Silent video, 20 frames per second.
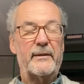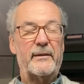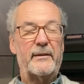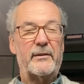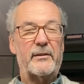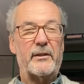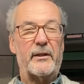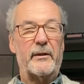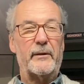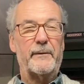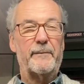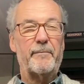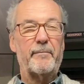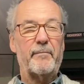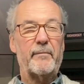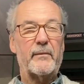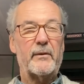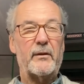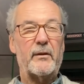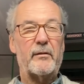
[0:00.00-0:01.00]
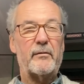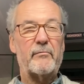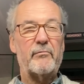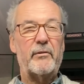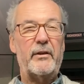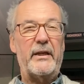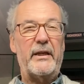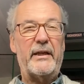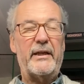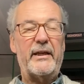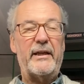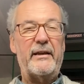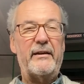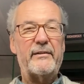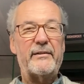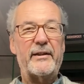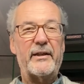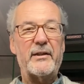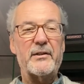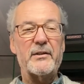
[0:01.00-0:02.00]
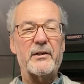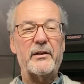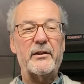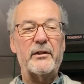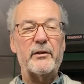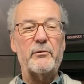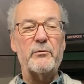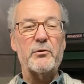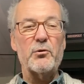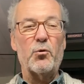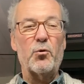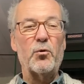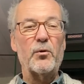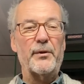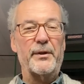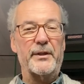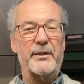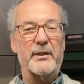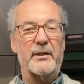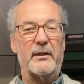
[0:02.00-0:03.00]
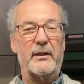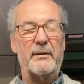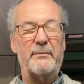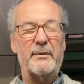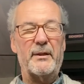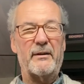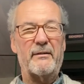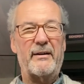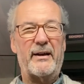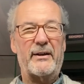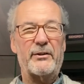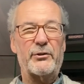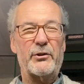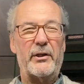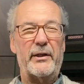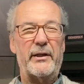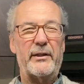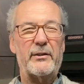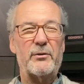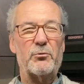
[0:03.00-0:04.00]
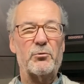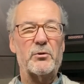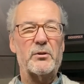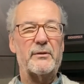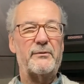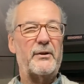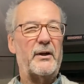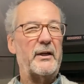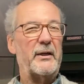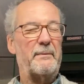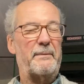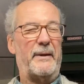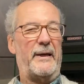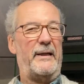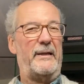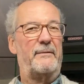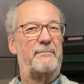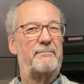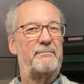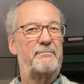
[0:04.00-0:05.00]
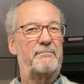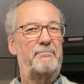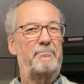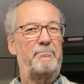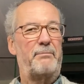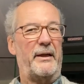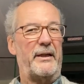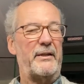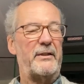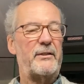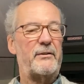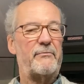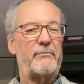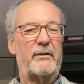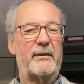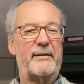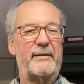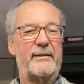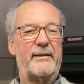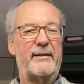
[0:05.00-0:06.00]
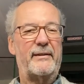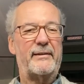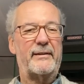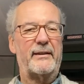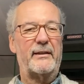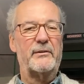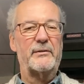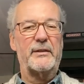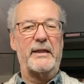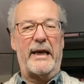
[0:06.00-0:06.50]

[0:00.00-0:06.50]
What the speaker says: So the three key things I use all the time are actually sort of iPad based rather than anything else.